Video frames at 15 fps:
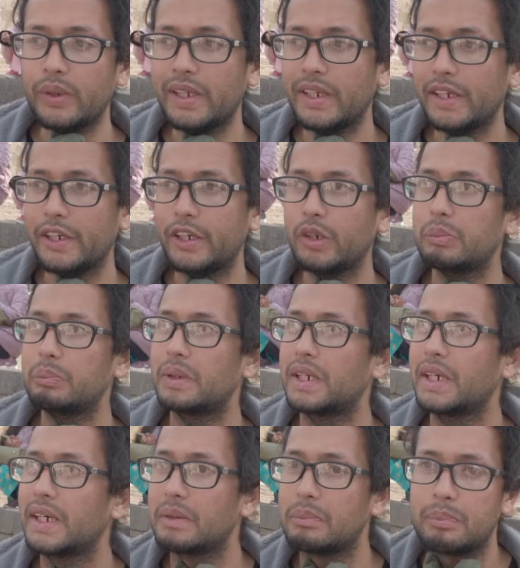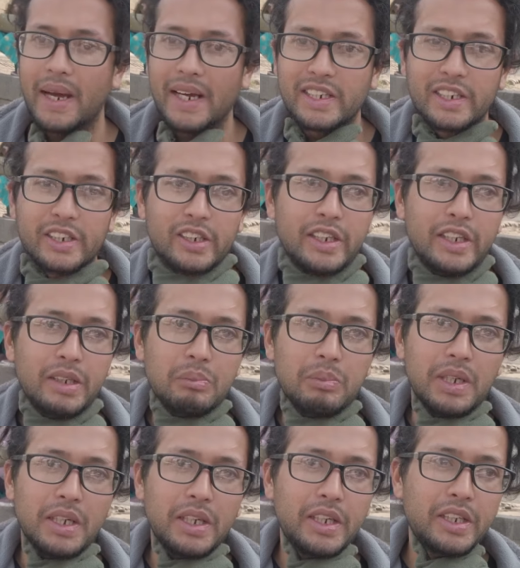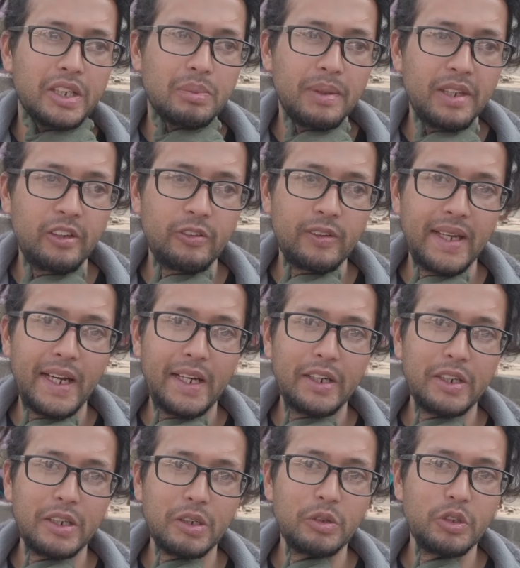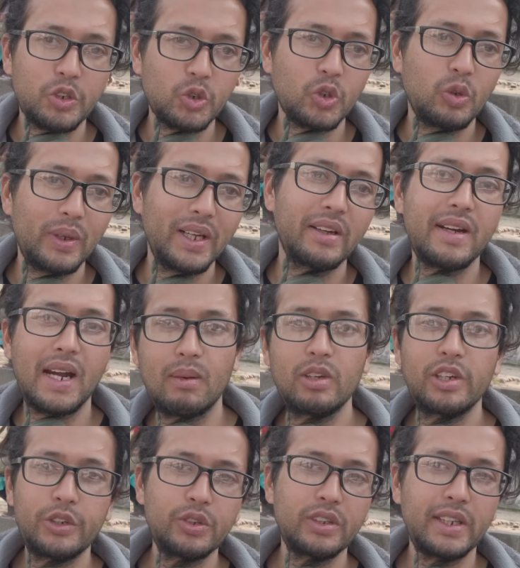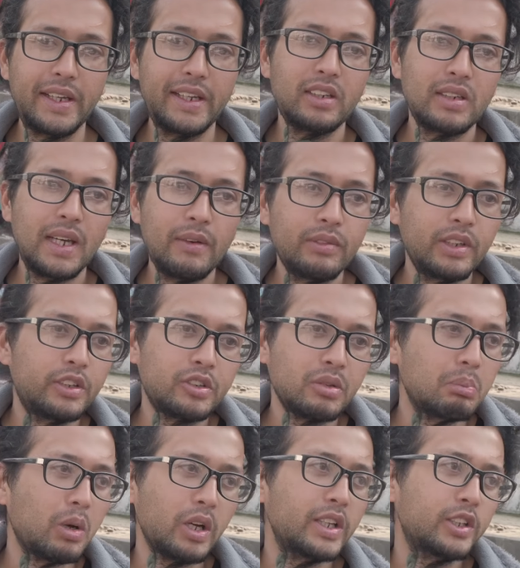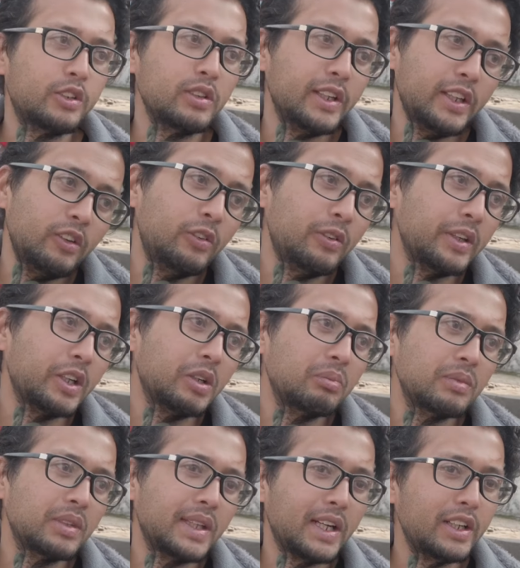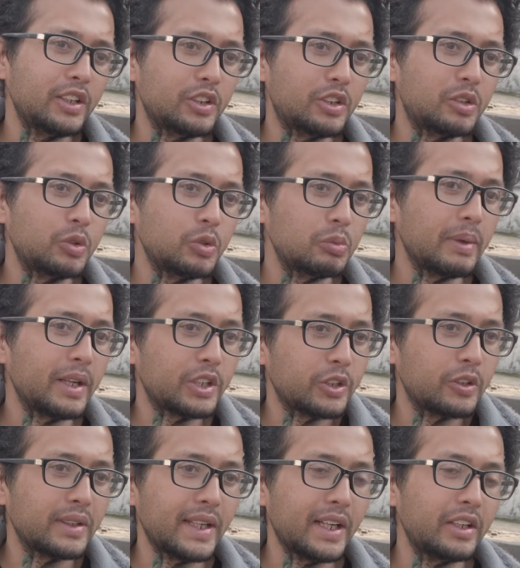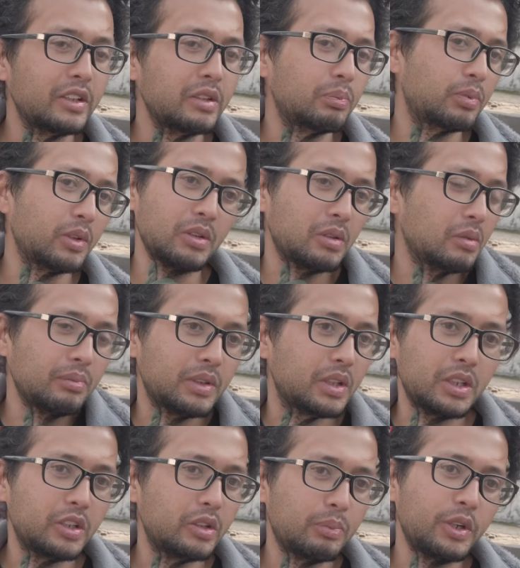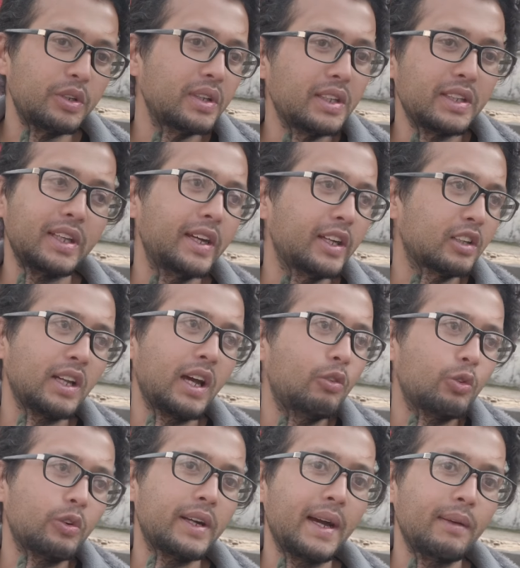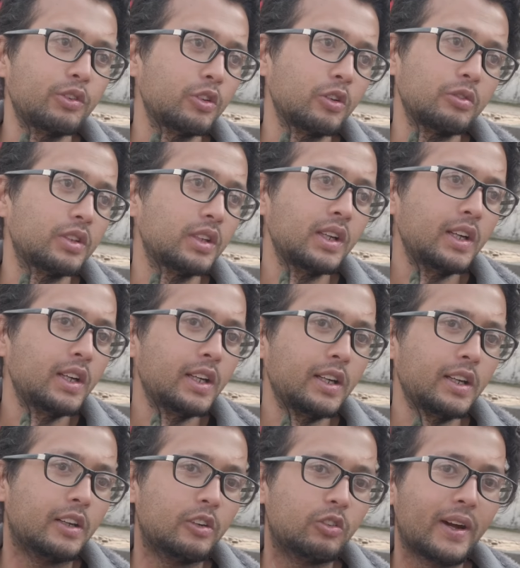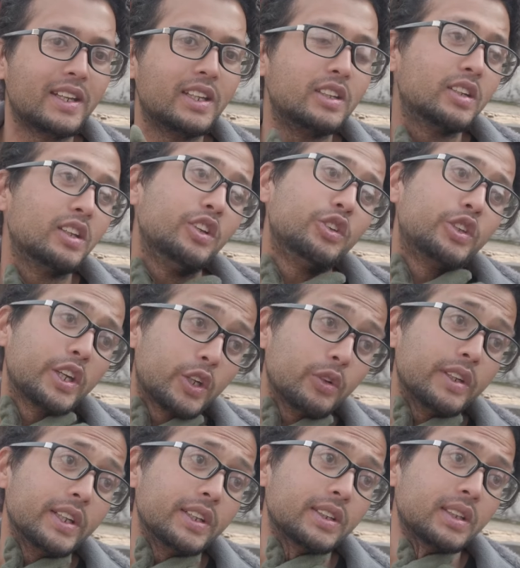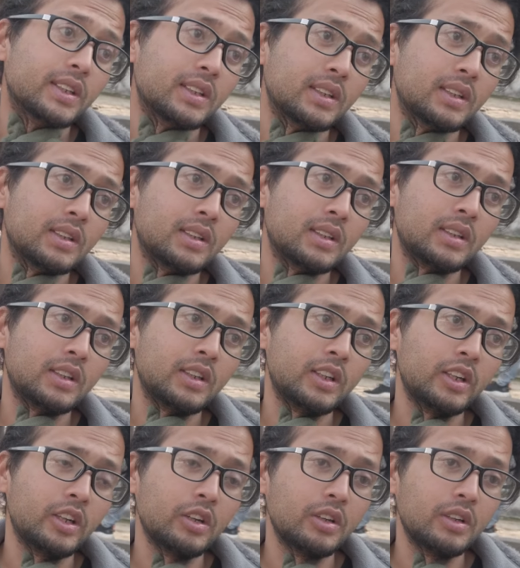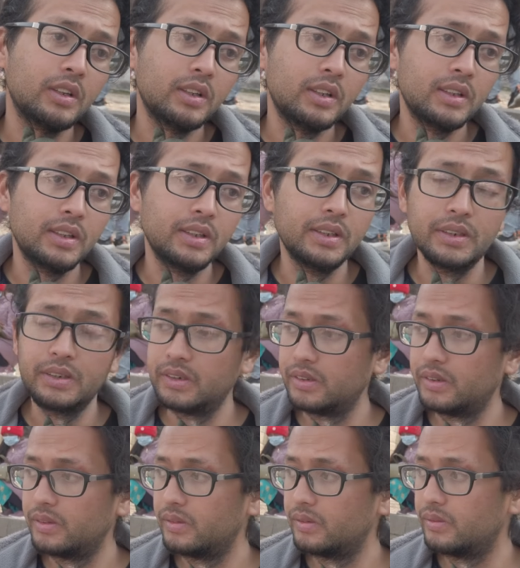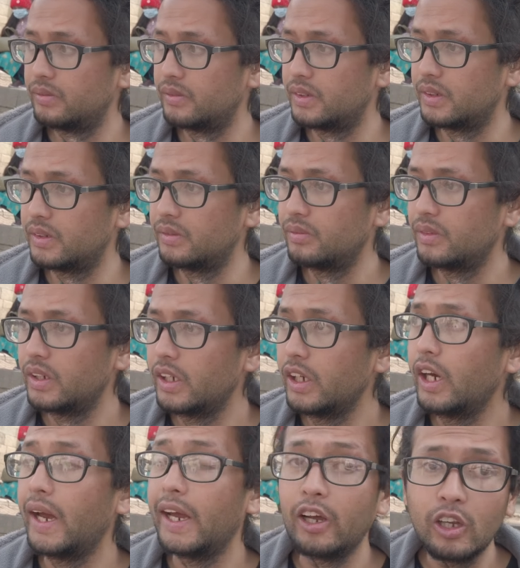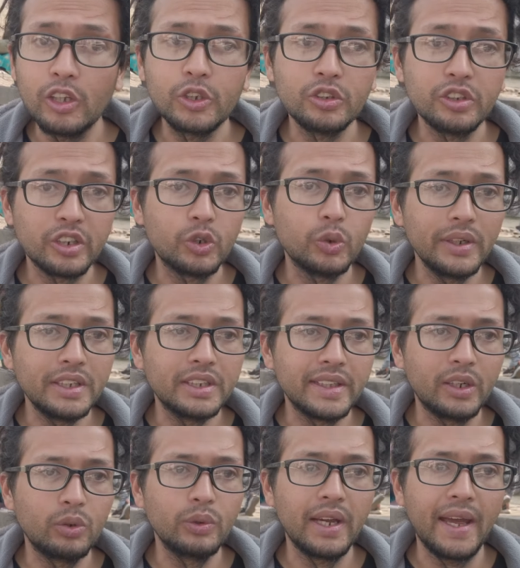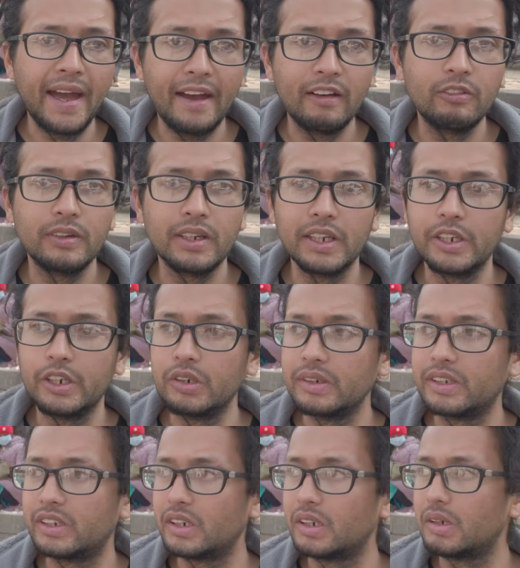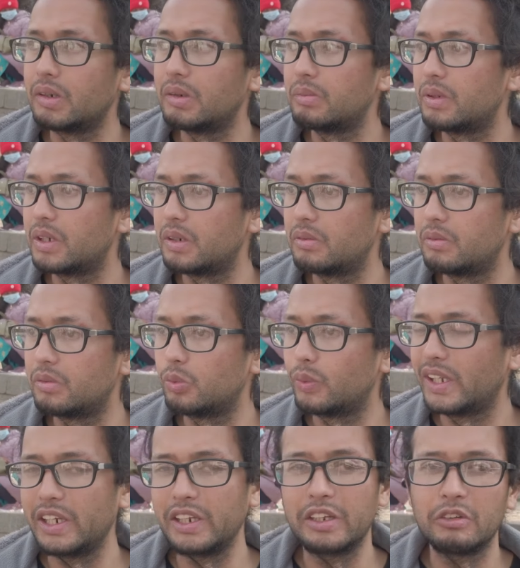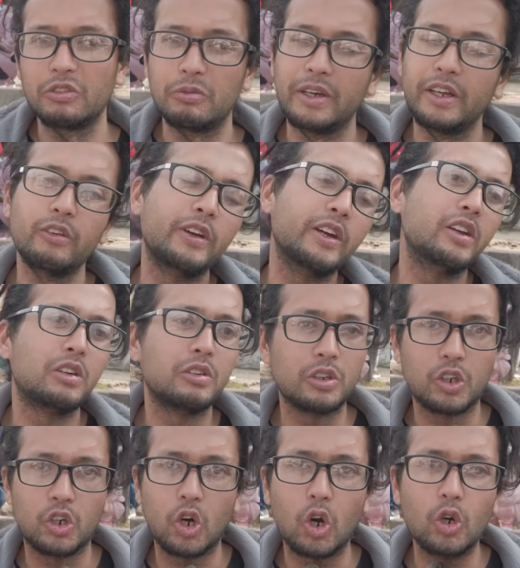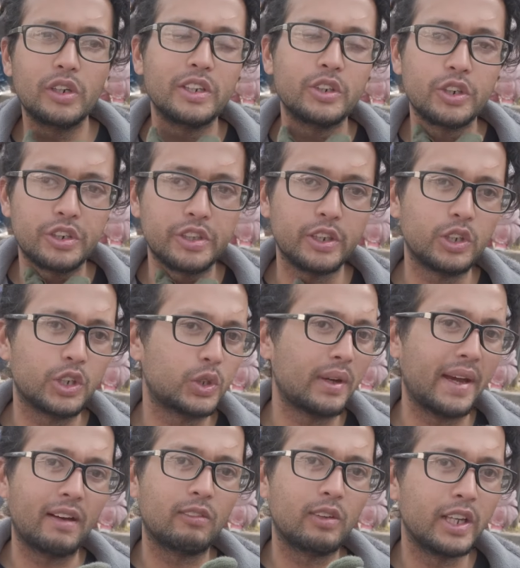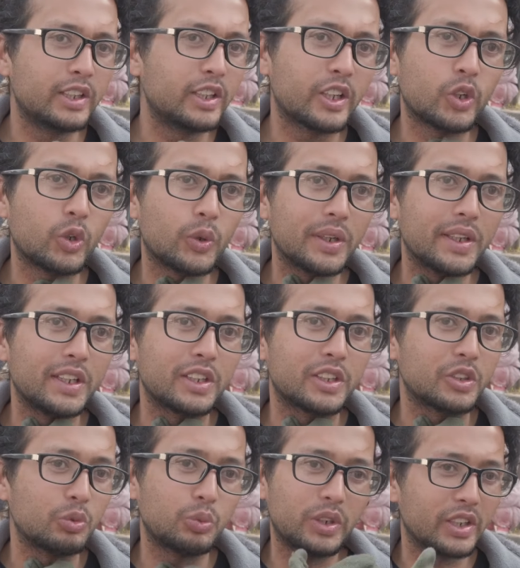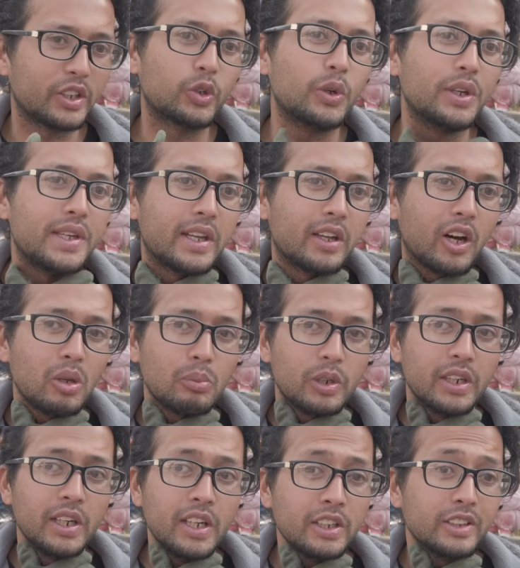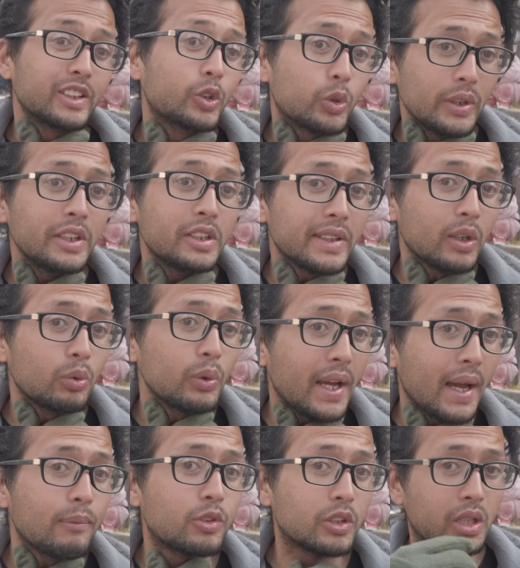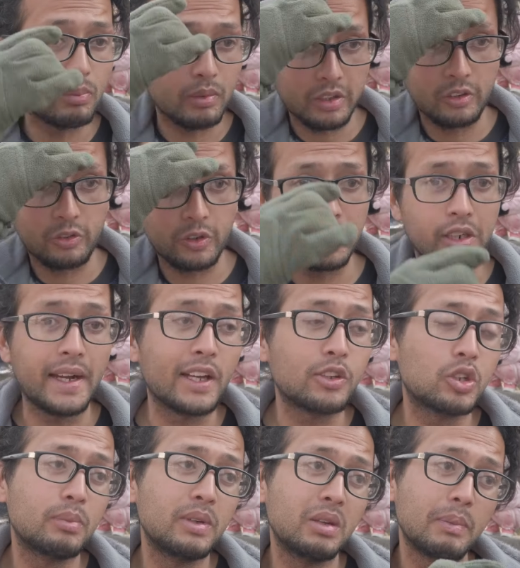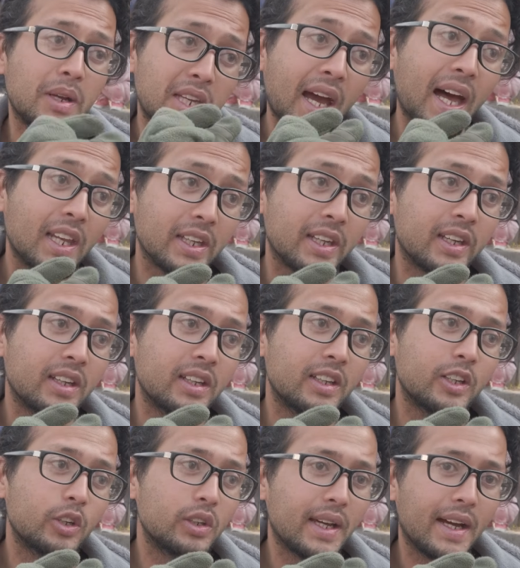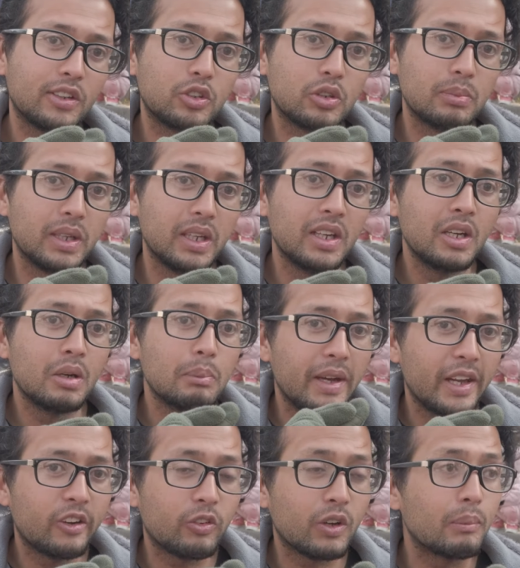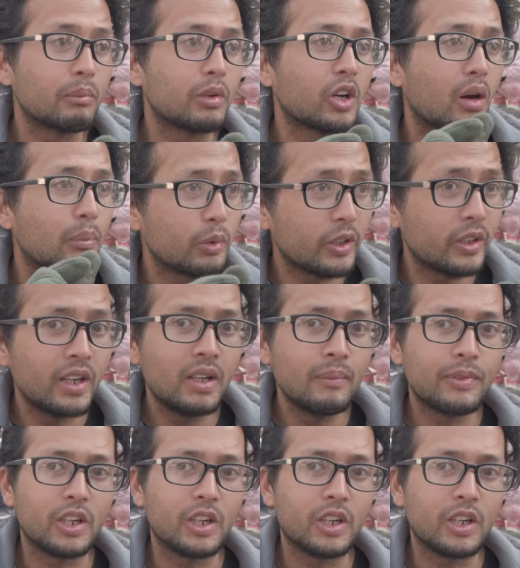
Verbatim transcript: Well, you know, practically it is believed that uh, the soul, while traveling to the next life, needs some money to leave, you know. That is to make sure that the, uh, the person in the next life won't have such uh, financial insecurities. Okay, okay, all right, all right, all right. And also the coins that we have, uh, you know, it's, uh, uh, well, in the very, very olden days, they used to have leather coins, wooden coins and all, but the coins that we have to keep on the forehead has to be metallic. You know, it has all to right. be made from copper